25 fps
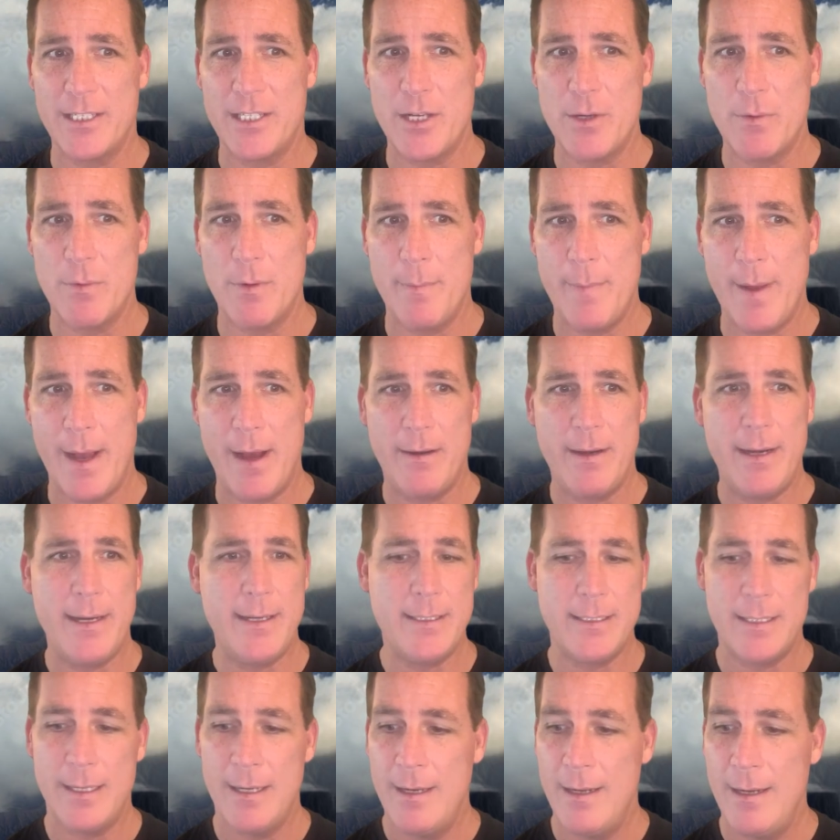do about
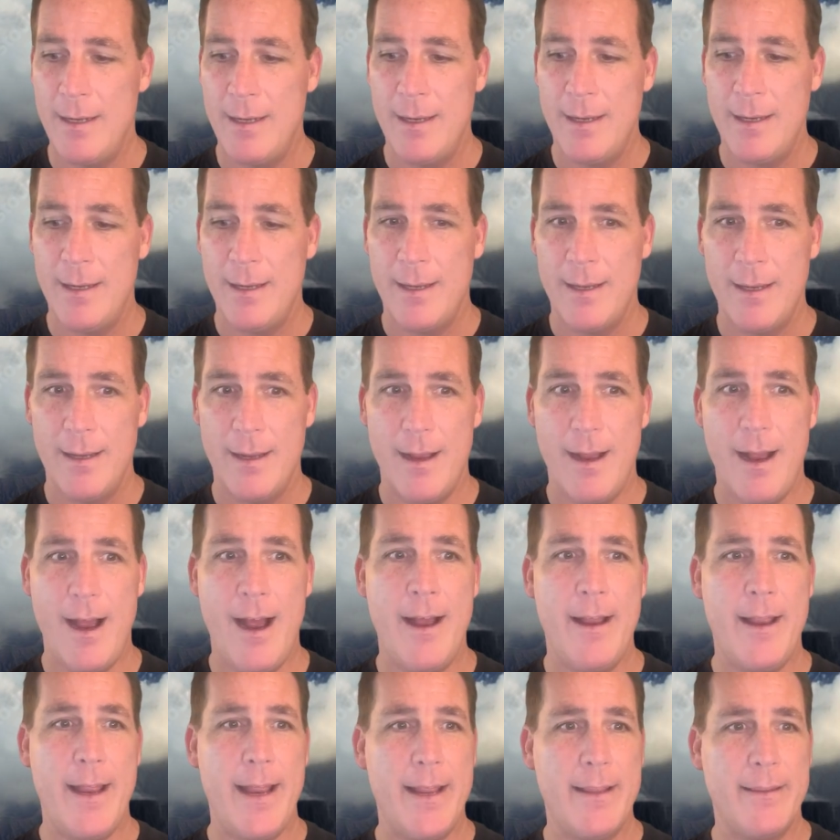it.
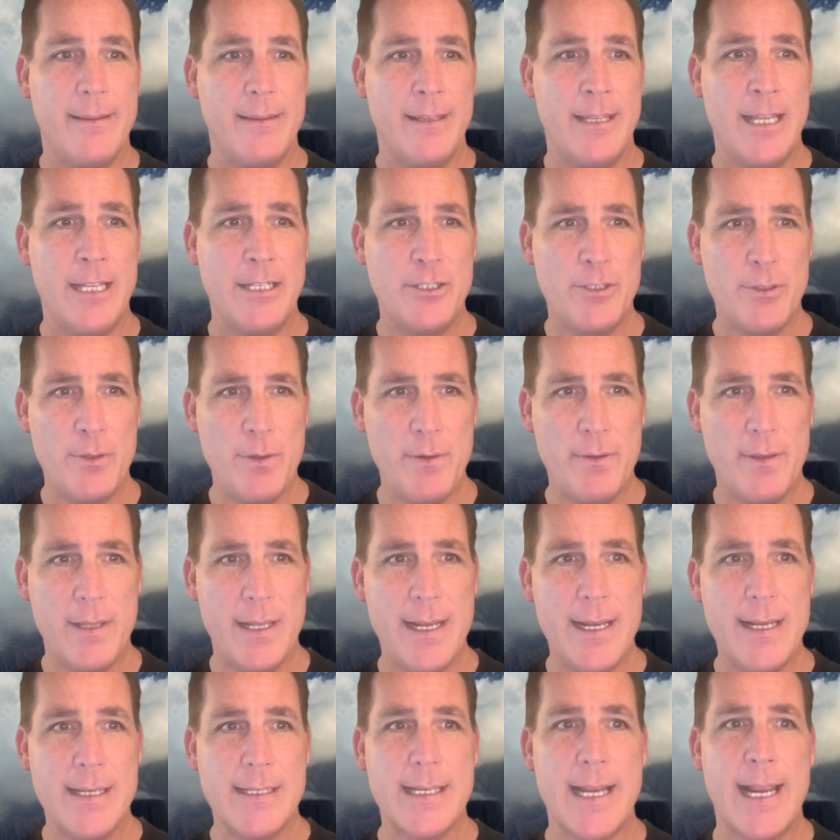The truth
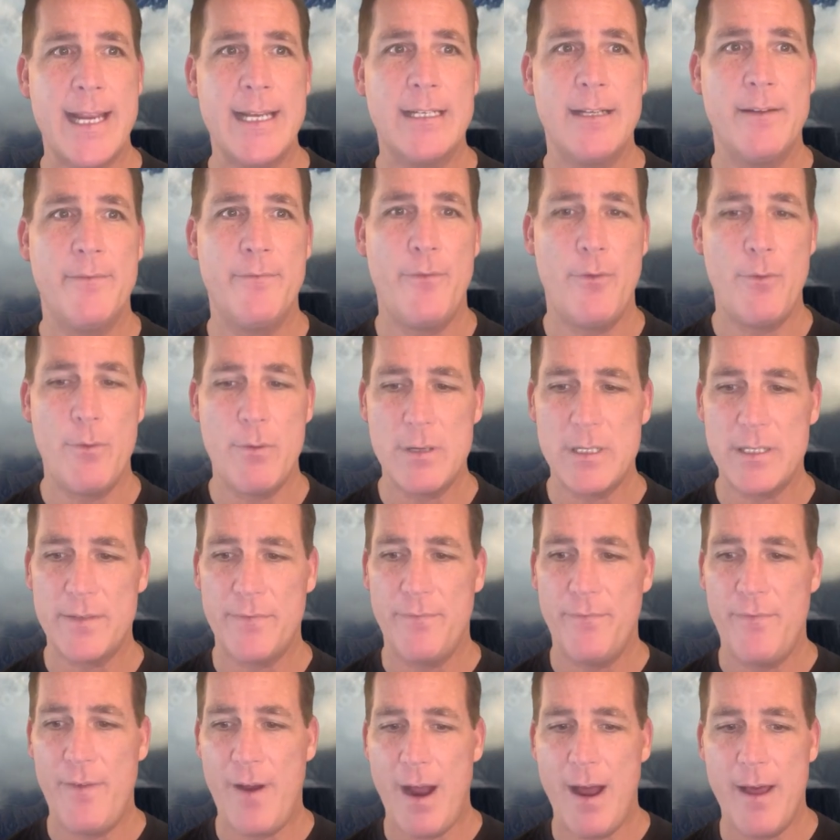is, a divorced
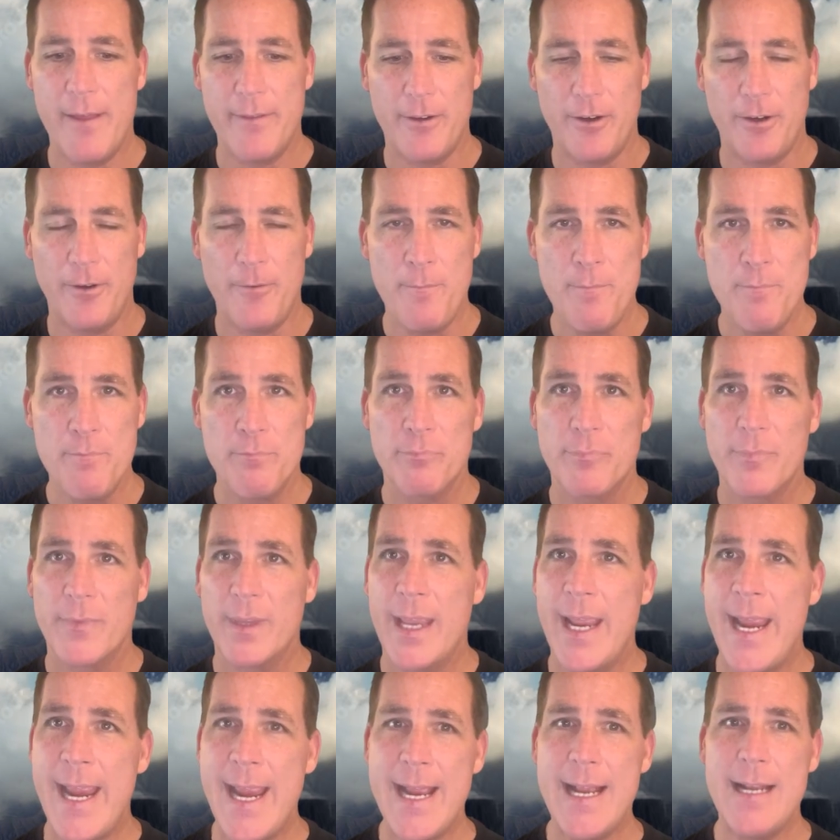father
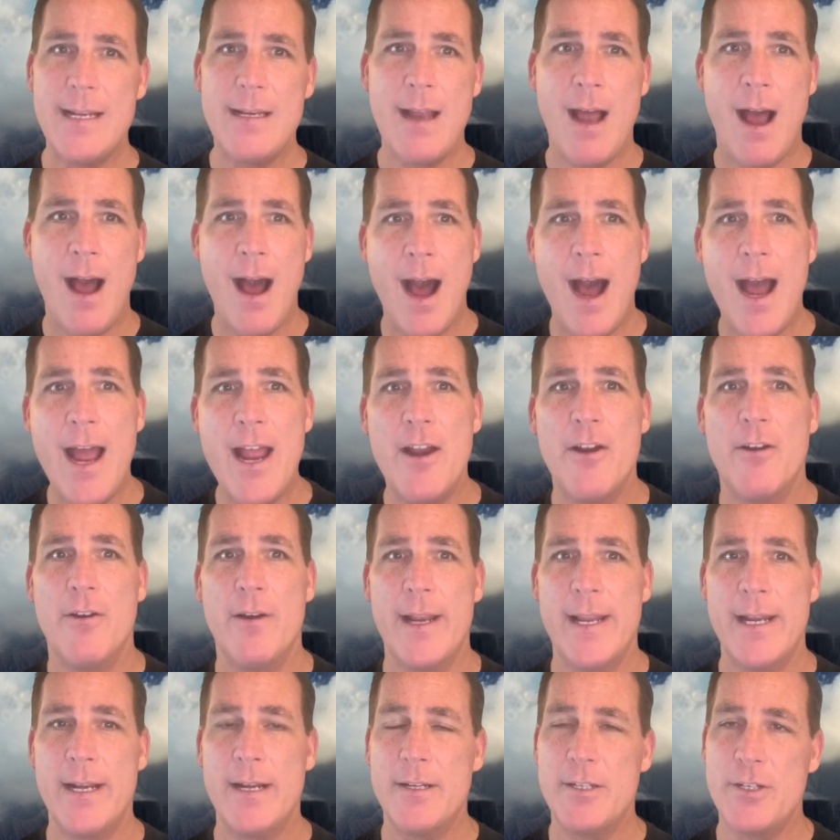can't hire
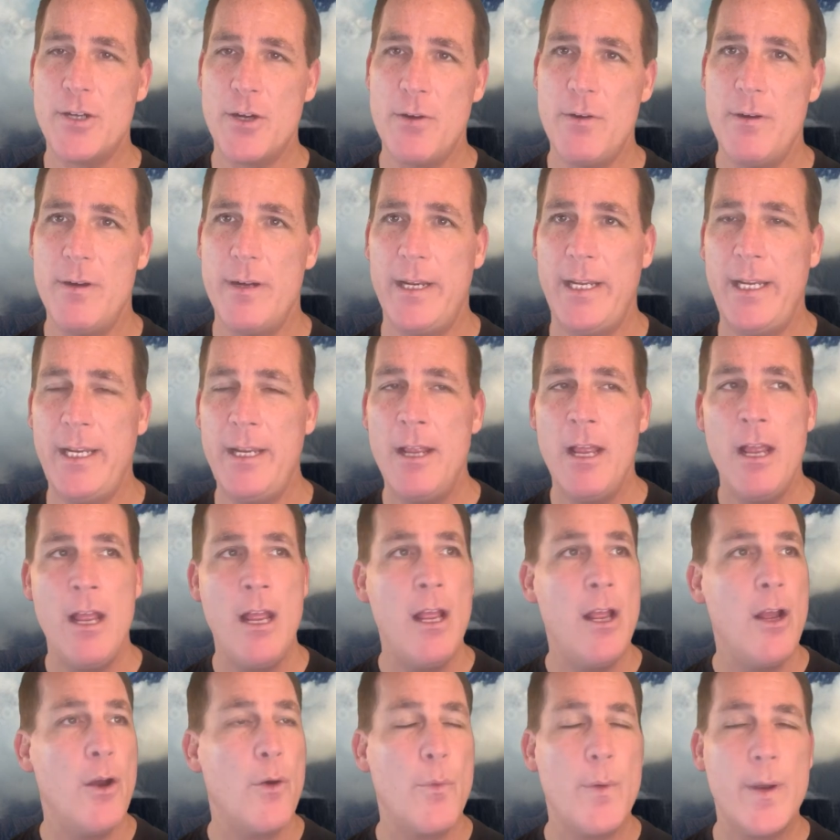an attorney
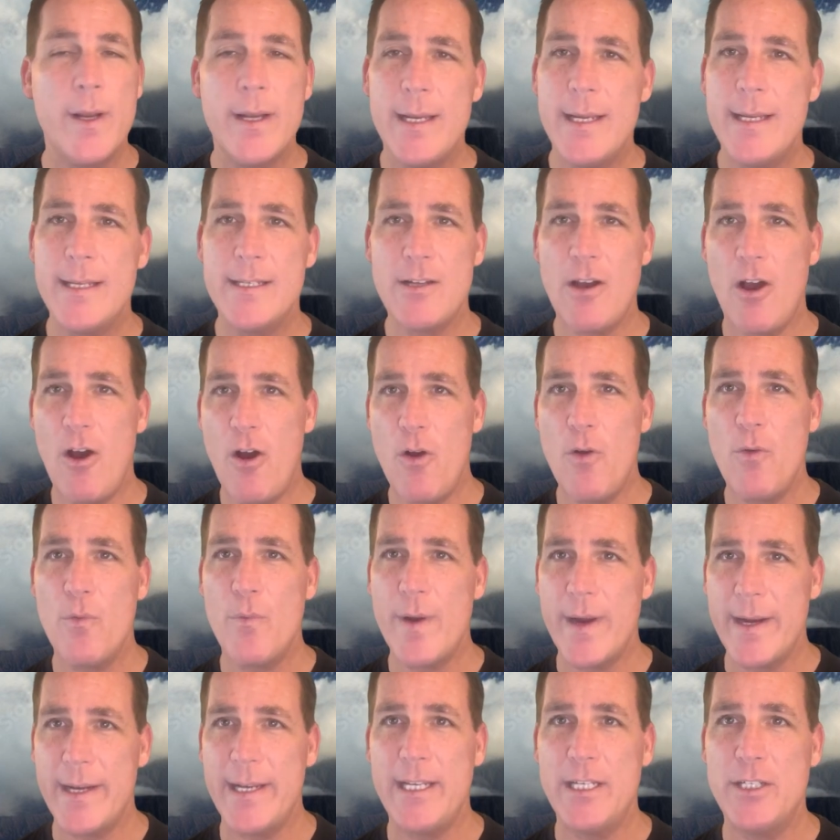when he's
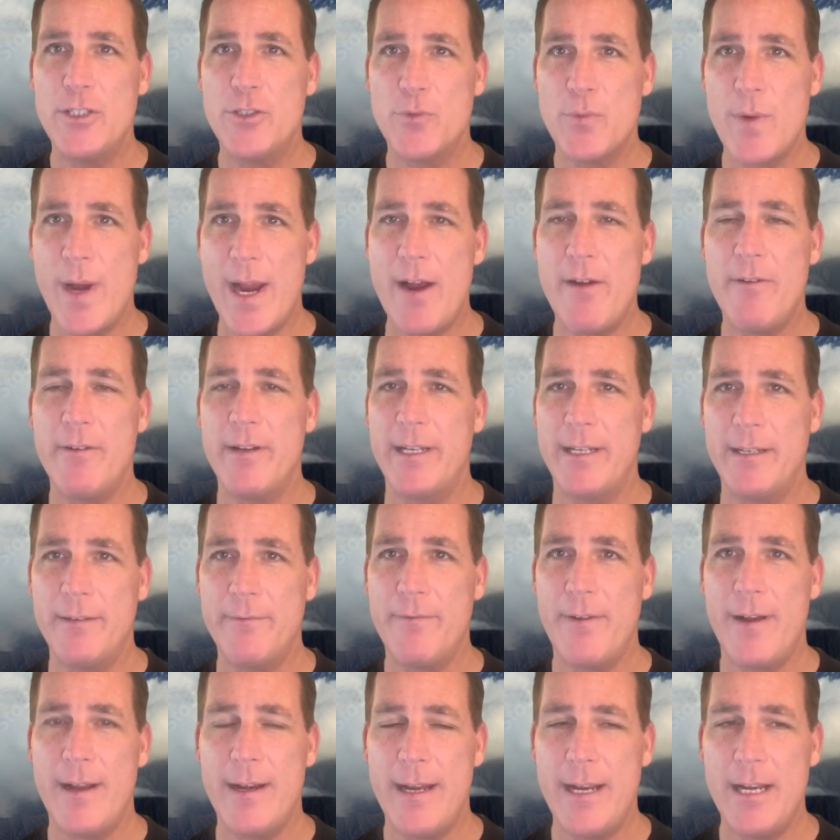already drowning
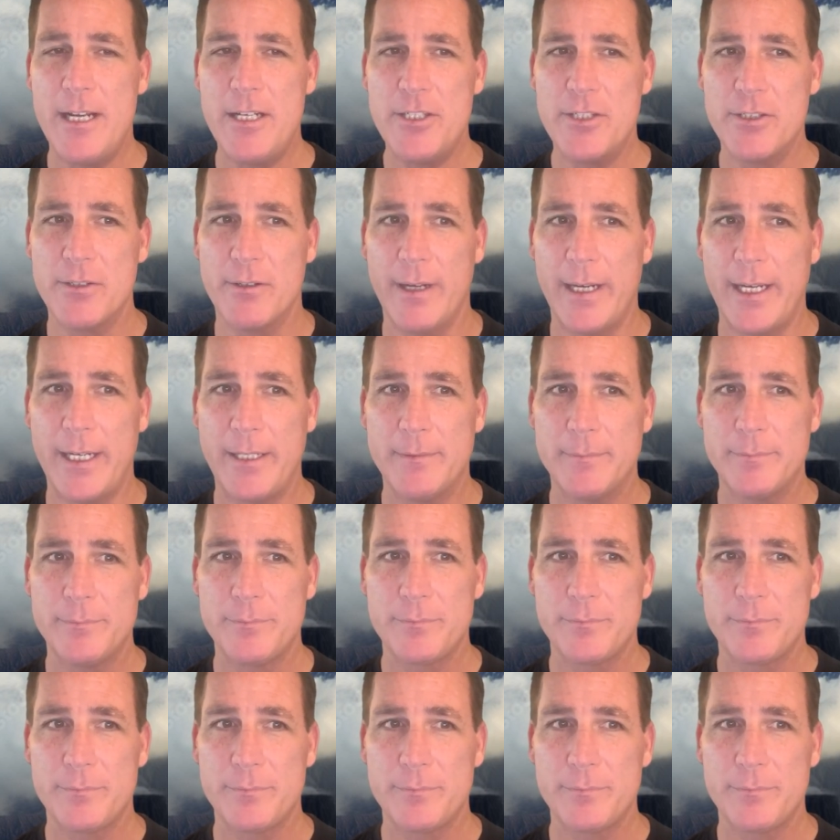financially.